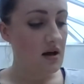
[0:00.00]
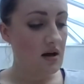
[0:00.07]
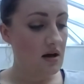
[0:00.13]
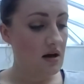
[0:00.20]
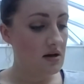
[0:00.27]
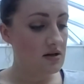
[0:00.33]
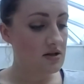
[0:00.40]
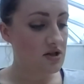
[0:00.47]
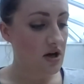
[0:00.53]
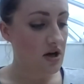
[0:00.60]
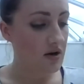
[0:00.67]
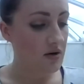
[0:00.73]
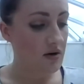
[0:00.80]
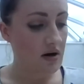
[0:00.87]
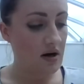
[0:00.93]

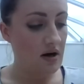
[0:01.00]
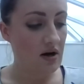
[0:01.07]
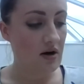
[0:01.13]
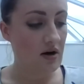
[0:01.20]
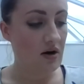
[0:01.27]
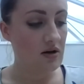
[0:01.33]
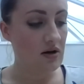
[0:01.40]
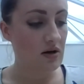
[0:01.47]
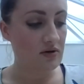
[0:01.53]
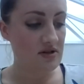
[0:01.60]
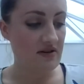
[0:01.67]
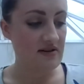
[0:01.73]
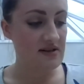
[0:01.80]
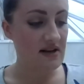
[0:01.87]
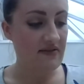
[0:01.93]
So lots
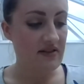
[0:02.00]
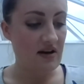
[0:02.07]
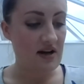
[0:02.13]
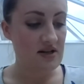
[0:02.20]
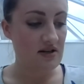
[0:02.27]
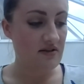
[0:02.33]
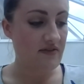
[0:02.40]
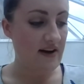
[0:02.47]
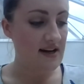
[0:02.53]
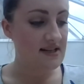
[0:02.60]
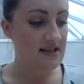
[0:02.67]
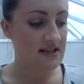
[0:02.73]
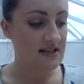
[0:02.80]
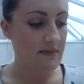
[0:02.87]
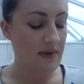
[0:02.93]
of stuff that I do face
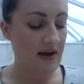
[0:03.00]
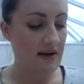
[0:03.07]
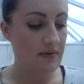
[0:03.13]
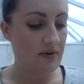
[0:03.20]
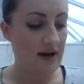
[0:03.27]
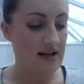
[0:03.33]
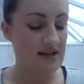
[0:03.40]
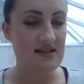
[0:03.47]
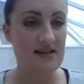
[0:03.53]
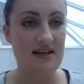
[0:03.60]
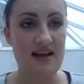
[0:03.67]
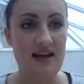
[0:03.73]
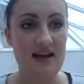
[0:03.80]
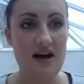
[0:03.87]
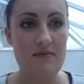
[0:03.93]
is that people
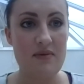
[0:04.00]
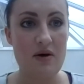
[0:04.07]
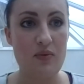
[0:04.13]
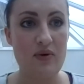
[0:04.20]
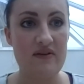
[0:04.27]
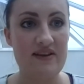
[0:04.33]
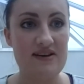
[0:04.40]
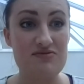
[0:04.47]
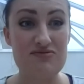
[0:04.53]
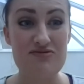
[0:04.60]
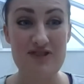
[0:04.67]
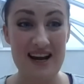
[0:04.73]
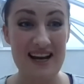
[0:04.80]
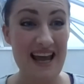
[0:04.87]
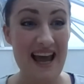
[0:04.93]
instantly come up with this
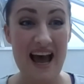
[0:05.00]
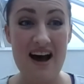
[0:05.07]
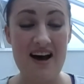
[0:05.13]
really